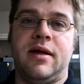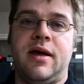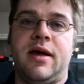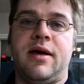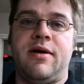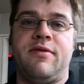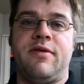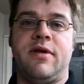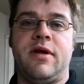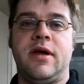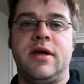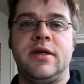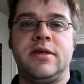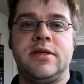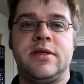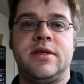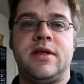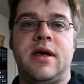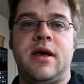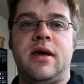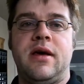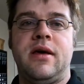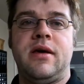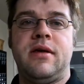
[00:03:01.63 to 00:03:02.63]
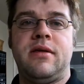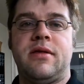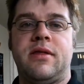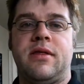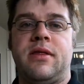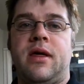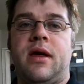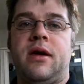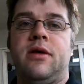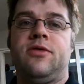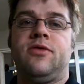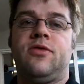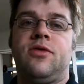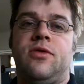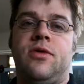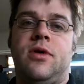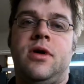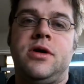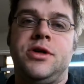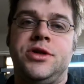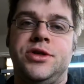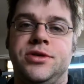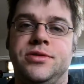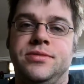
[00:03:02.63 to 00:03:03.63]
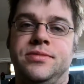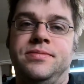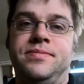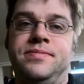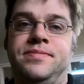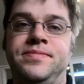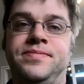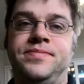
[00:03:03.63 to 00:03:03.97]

have a nice day. Thanks for watching.